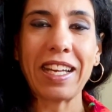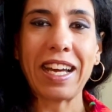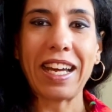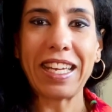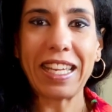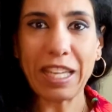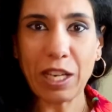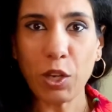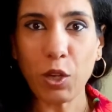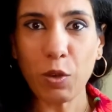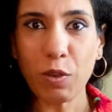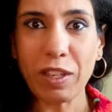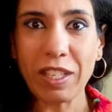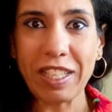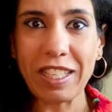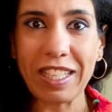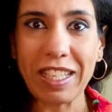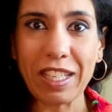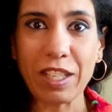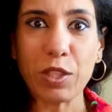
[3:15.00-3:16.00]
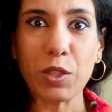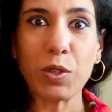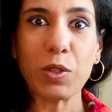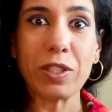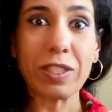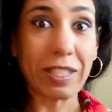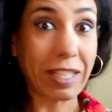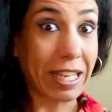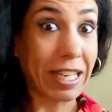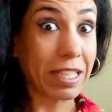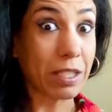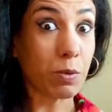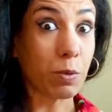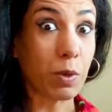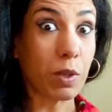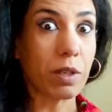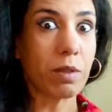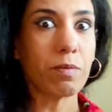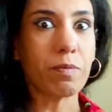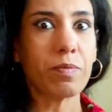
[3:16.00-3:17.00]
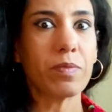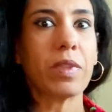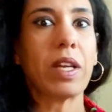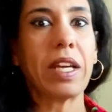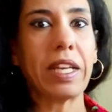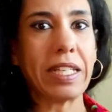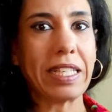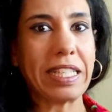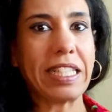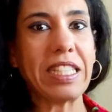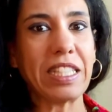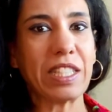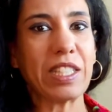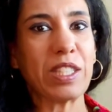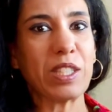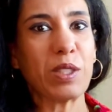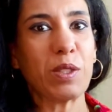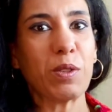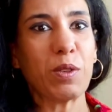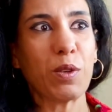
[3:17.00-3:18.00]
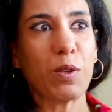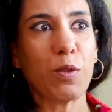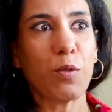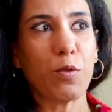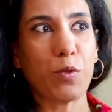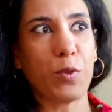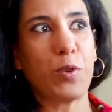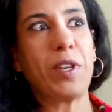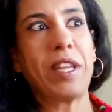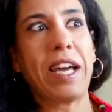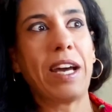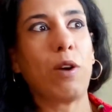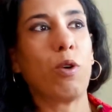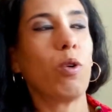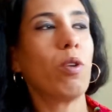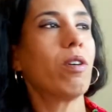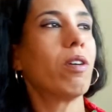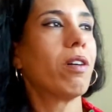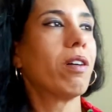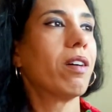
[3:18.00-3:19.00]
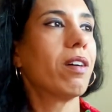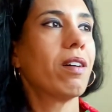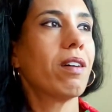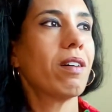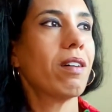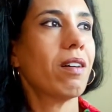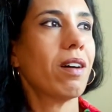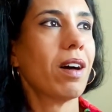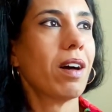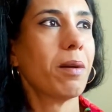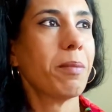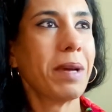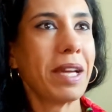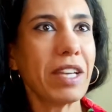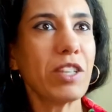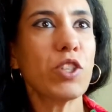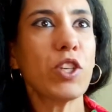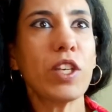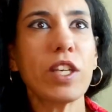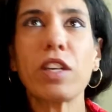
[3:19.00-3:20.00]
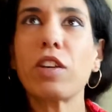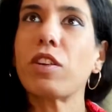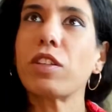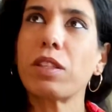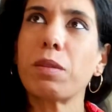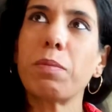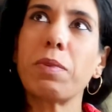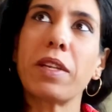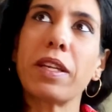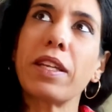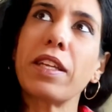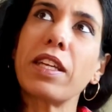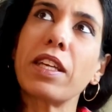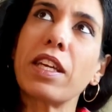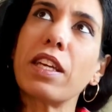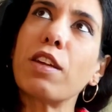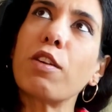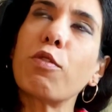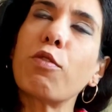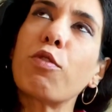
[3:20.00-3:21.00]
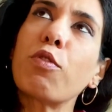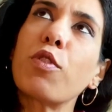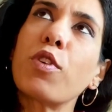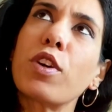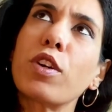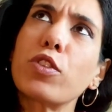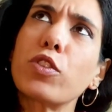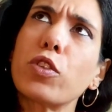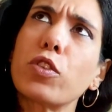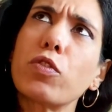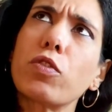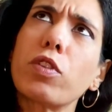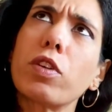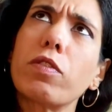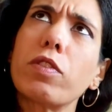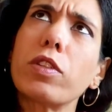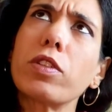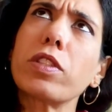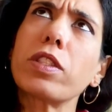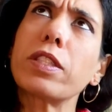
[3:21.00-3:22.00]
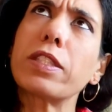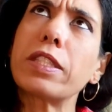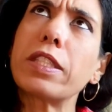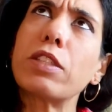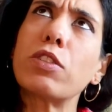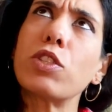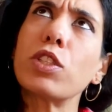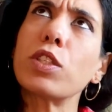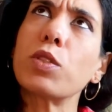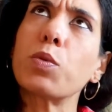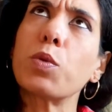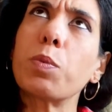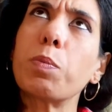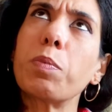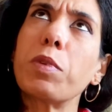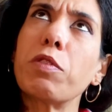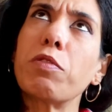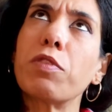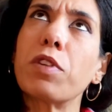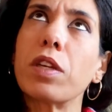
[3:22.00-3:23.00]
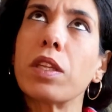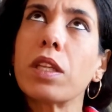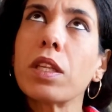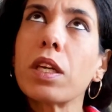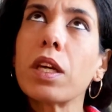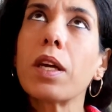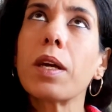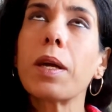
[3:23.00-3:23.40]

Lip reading: I can already tell you it's the last one, at least for now. I'm actually contemplating if the John Travolta series would be fun,